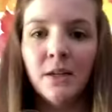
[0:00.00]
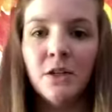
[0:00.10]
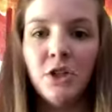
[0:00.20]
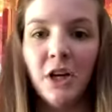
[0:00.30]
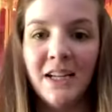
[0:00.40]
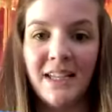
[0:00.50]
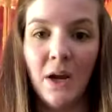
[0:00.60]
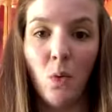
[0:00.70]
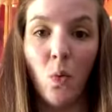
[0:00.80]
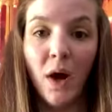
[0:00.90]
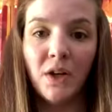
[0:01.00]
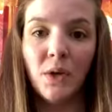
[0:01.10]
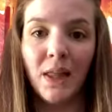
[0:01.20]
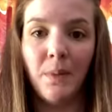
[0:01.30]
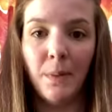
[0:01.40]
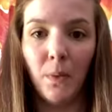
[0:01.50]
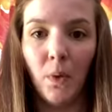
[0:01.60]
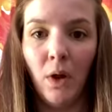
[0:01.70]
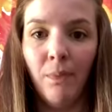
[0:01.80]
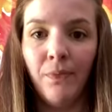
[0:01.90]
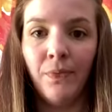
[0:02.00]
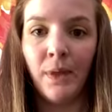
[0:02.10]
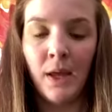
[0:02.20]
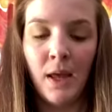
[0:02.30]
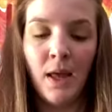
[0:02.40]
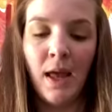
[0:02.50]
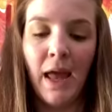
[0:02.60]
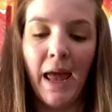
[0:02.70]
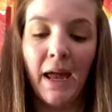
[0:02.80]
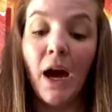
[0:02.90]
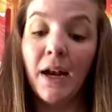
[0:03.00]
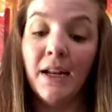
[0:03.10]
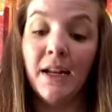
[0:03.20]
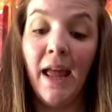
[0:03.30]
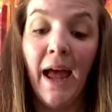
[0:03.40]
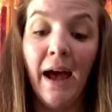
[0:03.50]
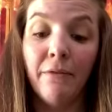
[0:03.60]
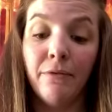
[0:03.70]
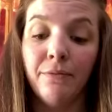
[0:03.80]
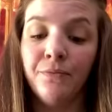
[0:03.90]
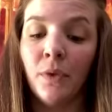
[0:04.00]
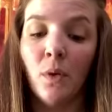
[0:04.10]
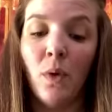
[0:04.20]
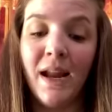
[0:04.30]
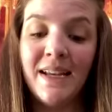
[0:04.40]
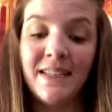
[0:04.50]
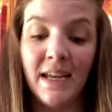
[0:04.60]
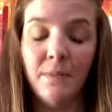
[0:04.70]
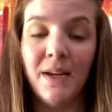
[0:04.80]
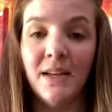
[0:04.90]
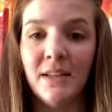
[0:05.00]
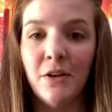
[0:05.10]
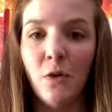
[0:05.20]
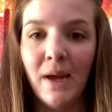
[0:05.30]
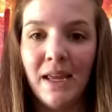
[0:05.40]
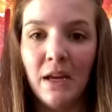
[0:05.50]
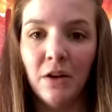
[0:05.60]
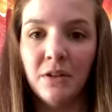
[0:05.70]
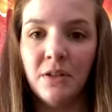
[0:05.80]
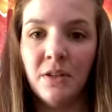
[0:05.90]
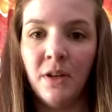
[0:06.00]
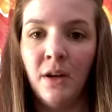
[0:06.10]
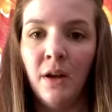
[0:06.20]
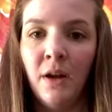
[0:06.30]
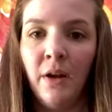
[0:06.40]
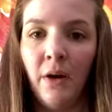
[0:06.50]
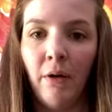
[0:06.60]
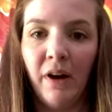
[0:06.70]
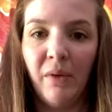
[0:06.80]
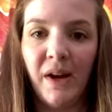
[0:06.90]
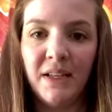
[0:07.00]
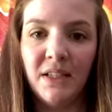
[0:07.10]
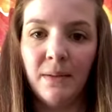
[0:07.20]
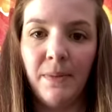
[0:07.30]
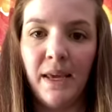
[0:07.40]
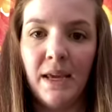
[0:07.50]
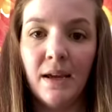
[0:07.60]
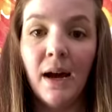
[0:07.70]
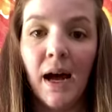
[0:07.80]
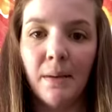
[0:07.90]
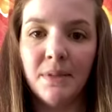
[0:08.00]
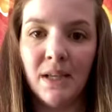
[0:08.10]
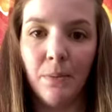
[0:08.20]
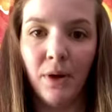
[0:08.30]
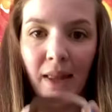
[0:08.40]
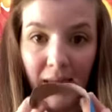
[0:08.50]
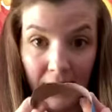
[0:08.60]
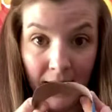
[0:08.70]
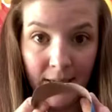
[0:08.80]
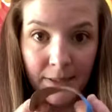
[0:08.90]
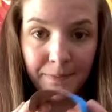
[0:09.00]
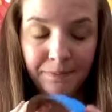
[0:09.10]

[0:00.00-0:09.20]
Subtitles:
So you're gonna take 1 toilet paper roll and cut it in half. What I did, because I know my ears are going to be separate like this,